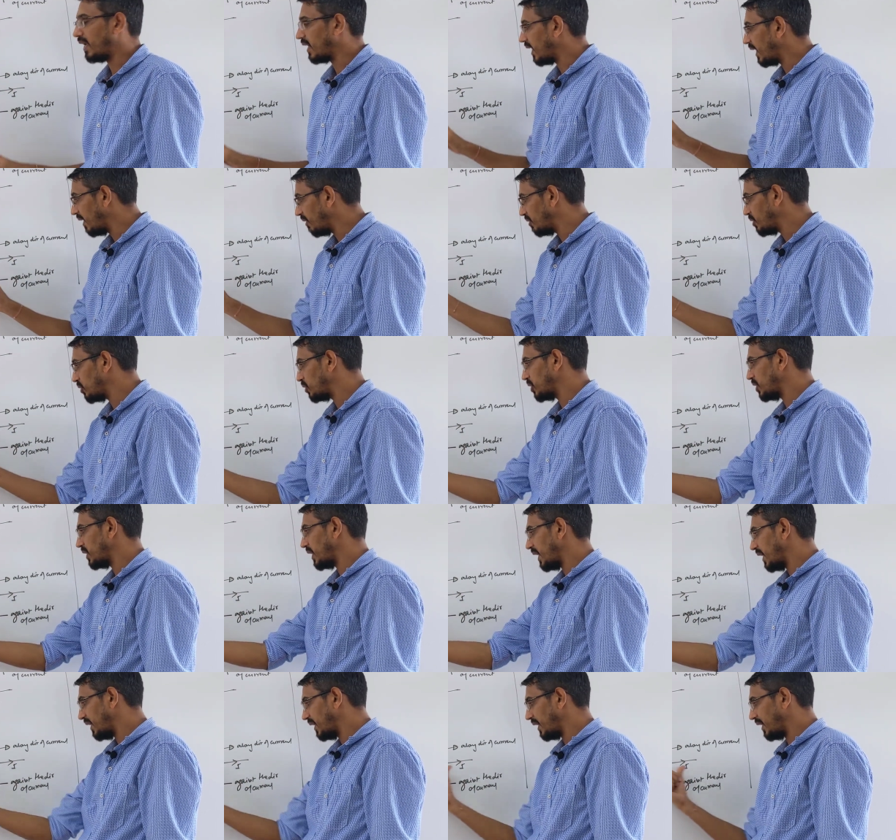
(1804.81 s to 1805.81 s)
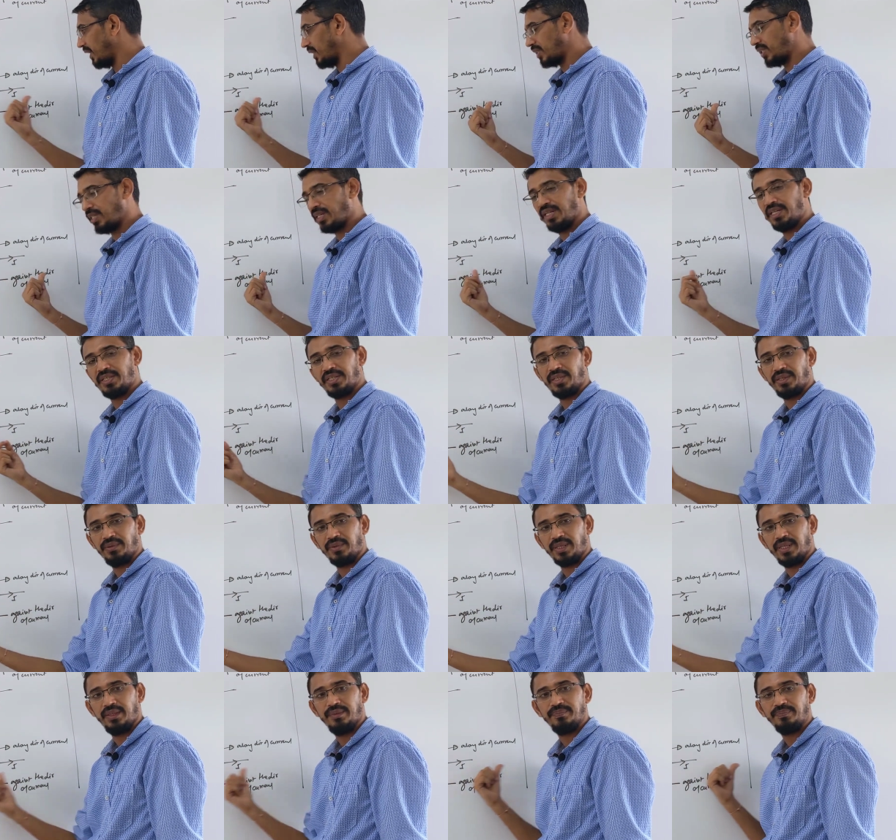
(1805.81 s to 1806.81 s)
Like I have chosen that direction right
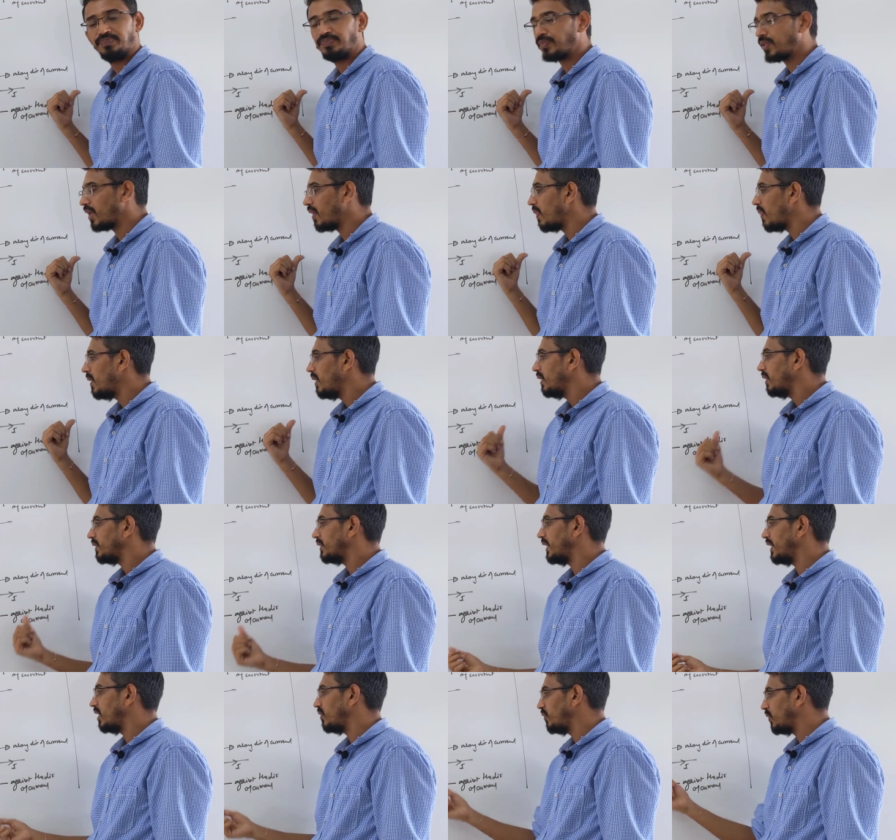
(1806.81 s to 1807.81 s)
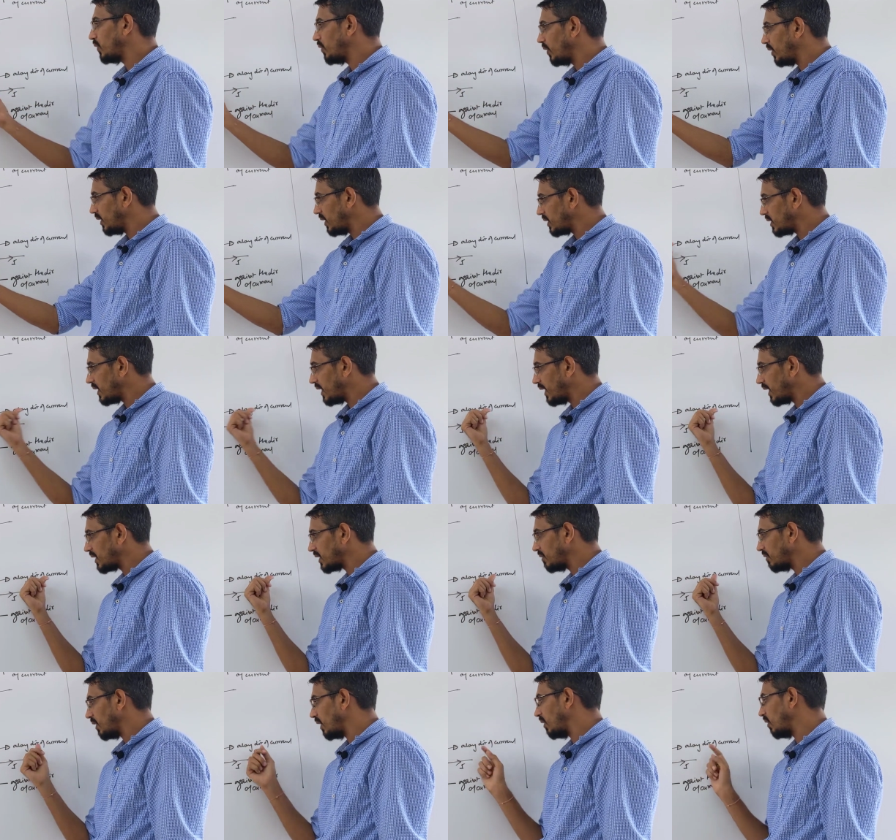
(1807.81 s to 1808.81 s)
now. Okay, then if you go in this
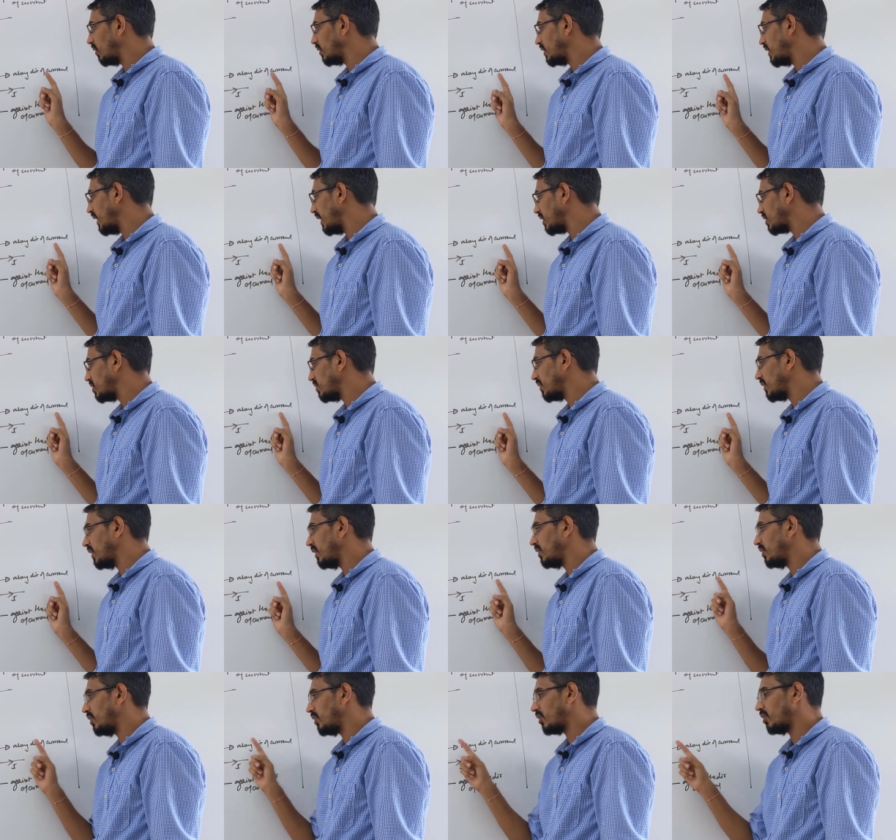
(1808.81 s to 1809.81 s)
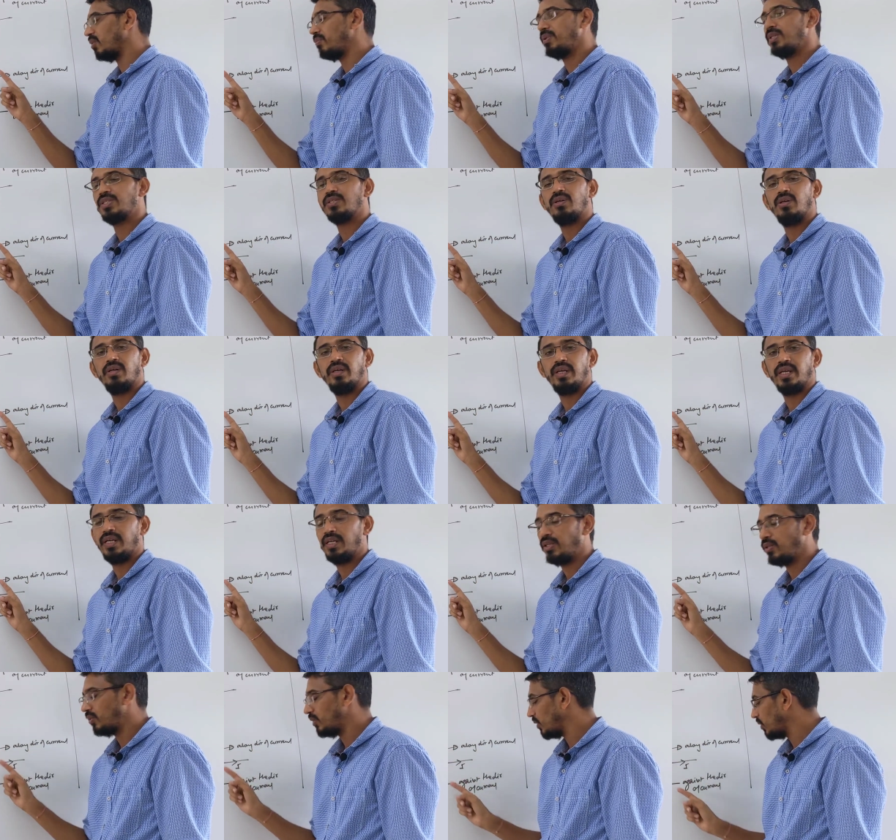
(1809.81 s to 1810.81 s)
direction, along the direction of current, your drop is called
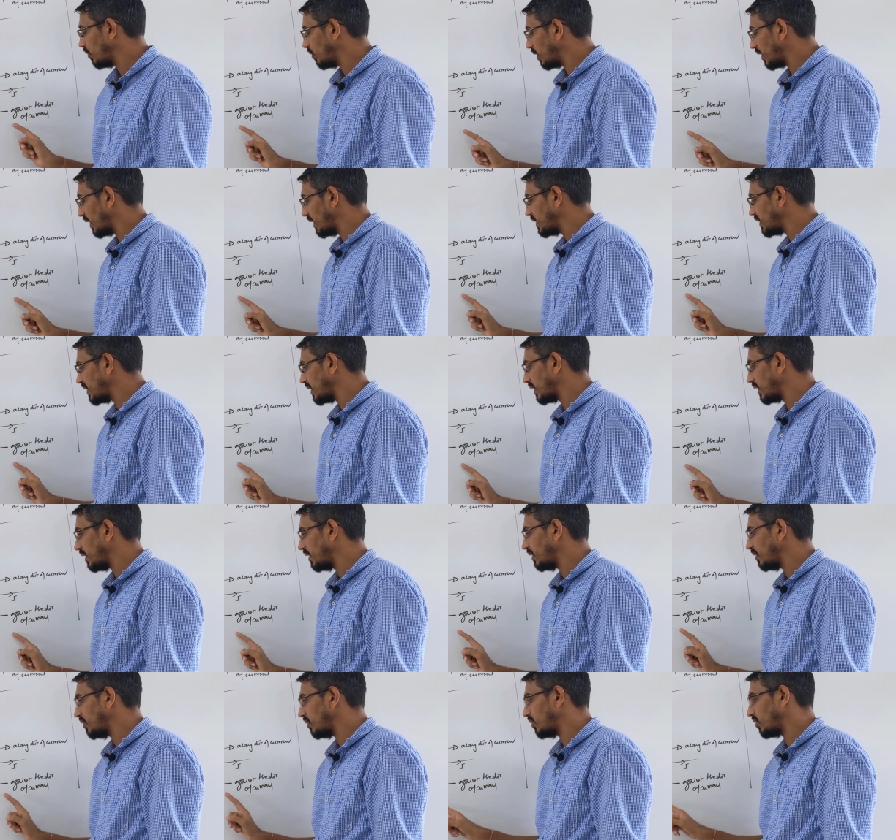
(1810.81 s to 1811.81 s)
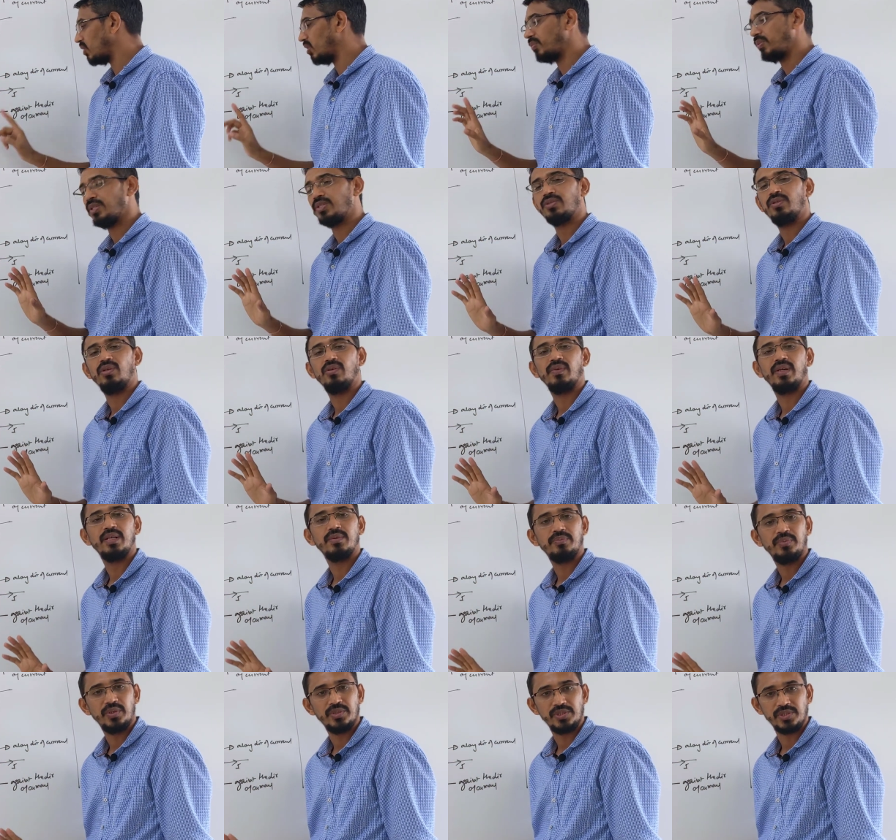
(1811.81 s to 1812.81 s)
negative. You go against the current, your drop is called
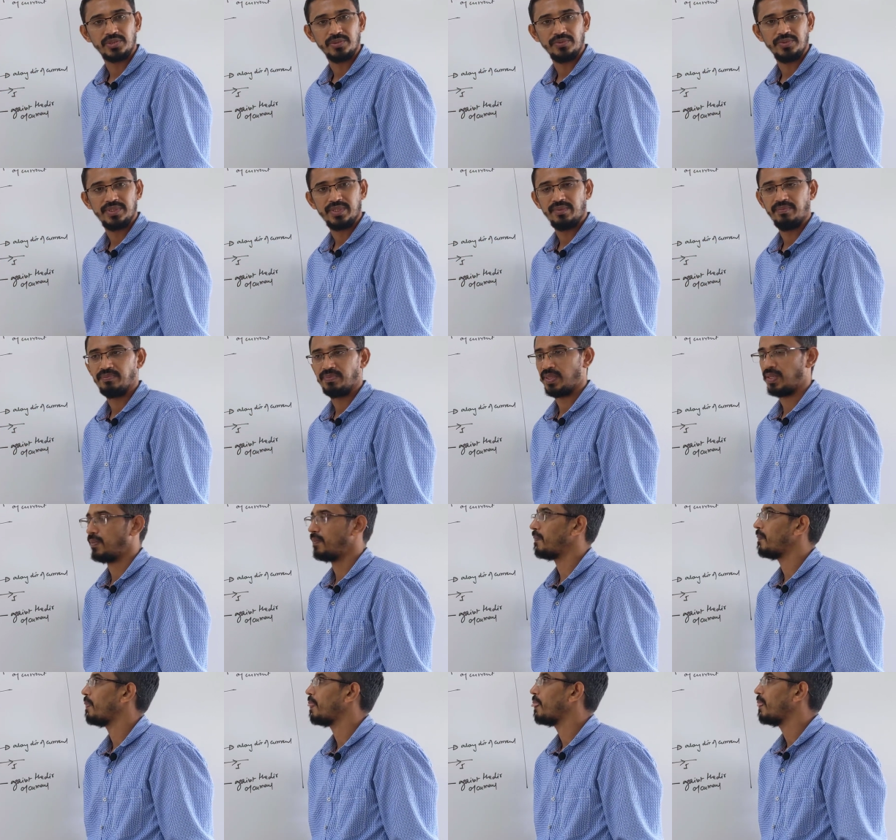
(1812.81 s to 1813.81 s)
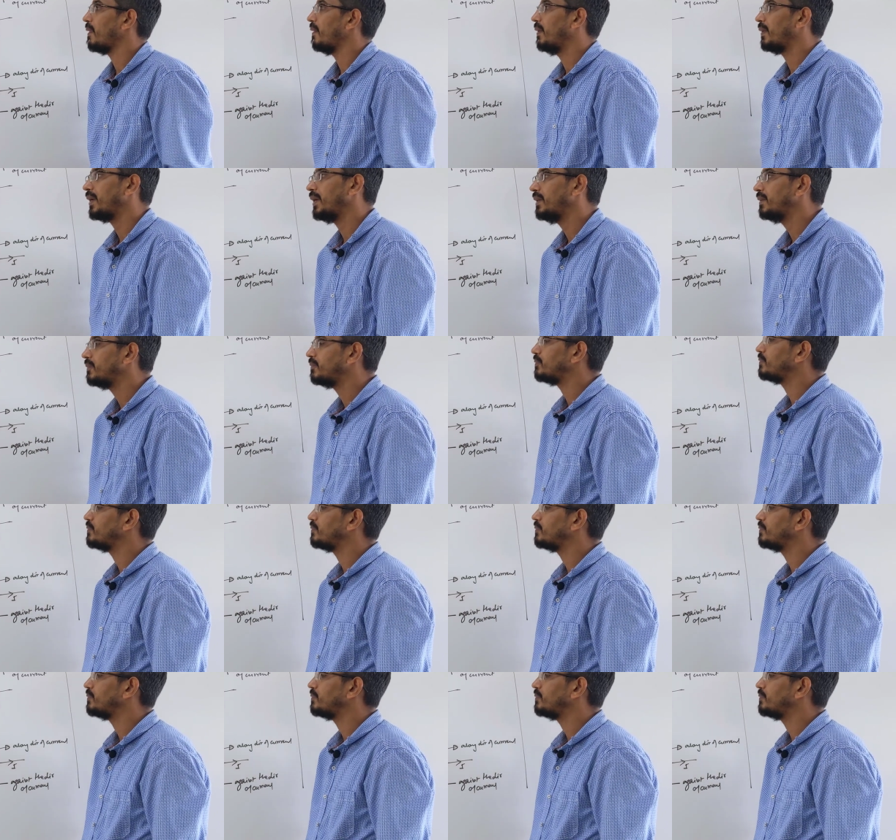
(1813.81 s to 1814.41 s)
what? Positive. Simple. Okay.